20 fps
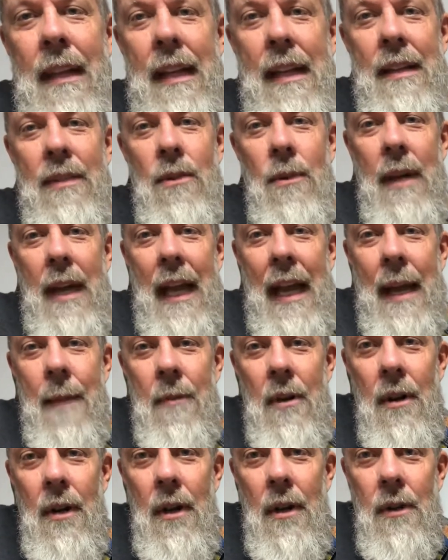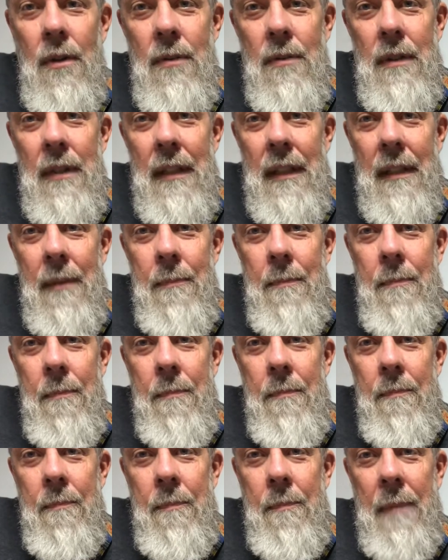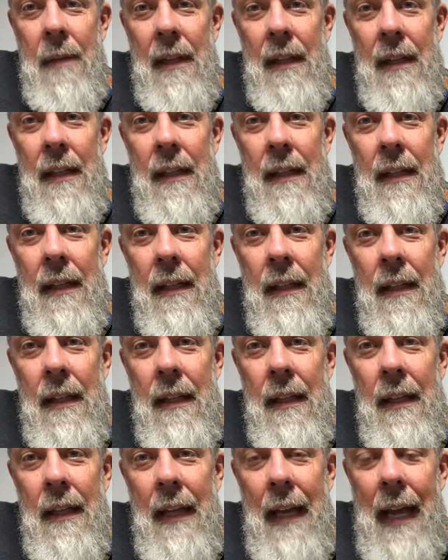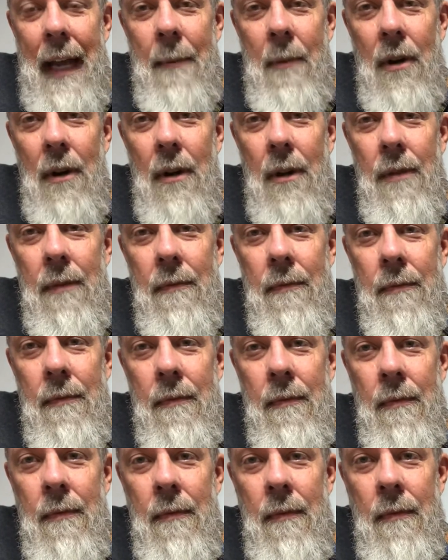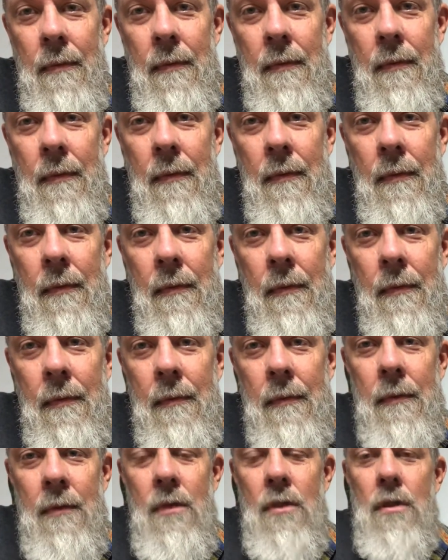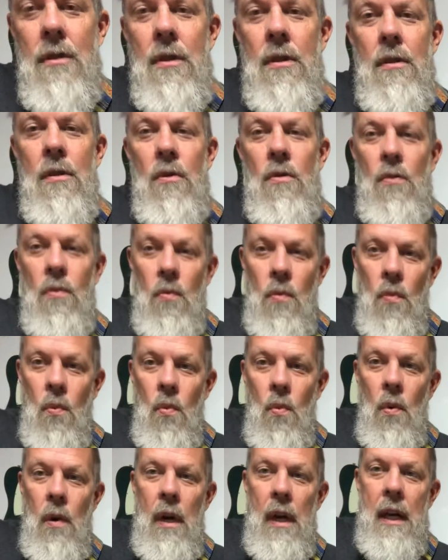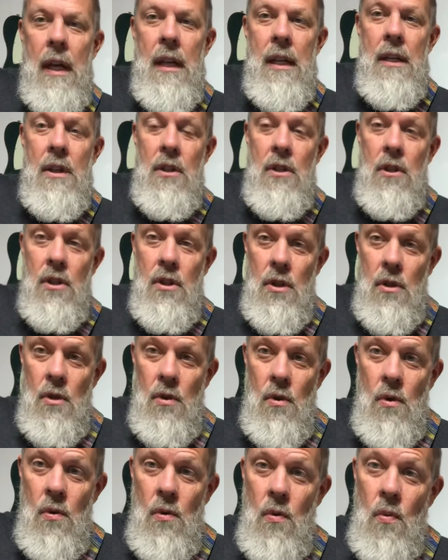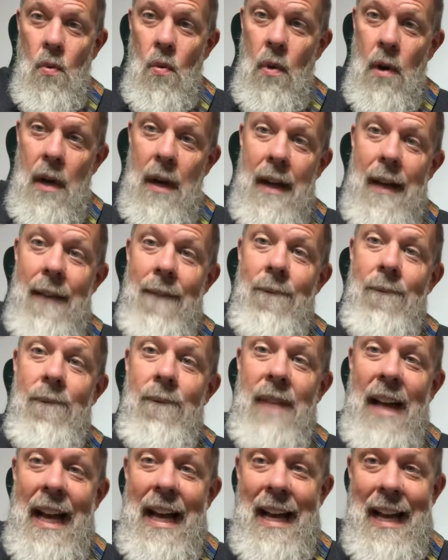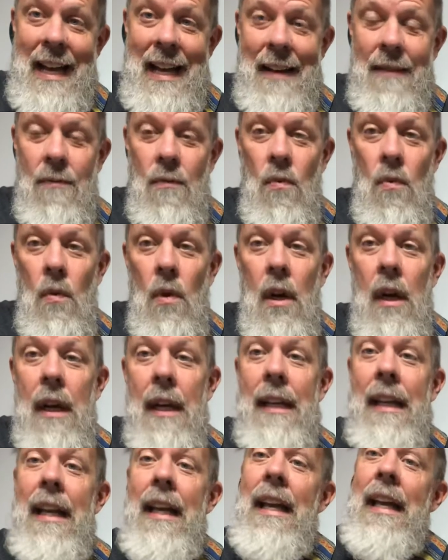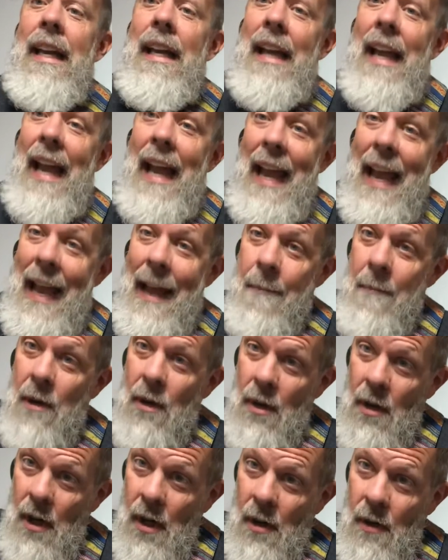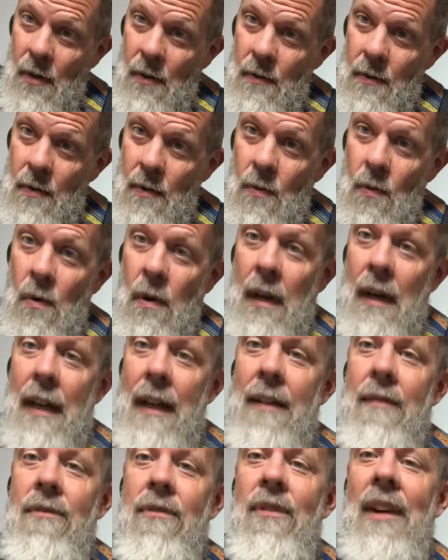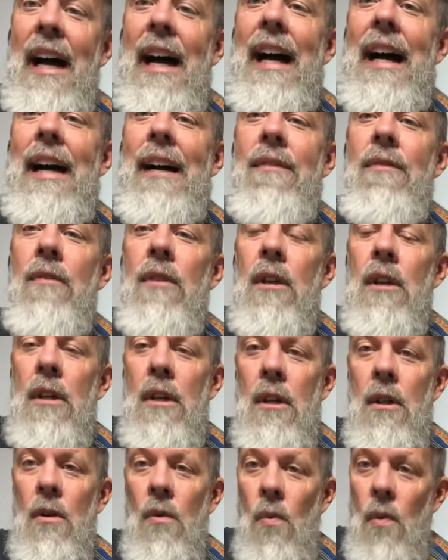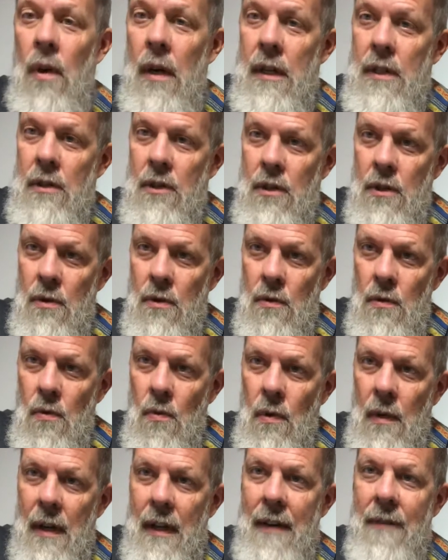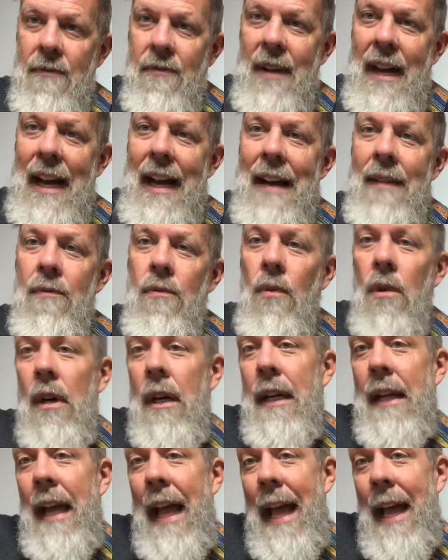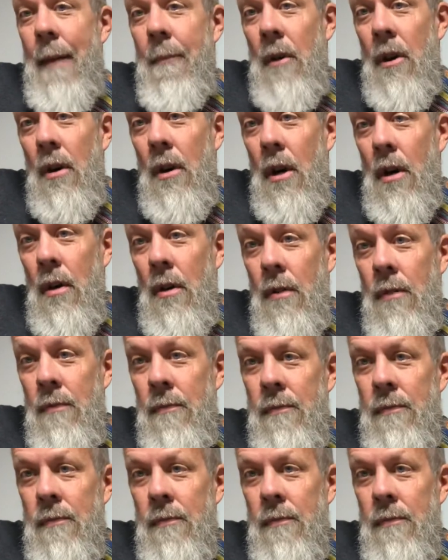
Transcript: So a hammer on, a pluck, hammer on. So 1, 2, 1, 5, 1, hammer on, 1, 5. 1, 2, 1, 5, 1, hammer on.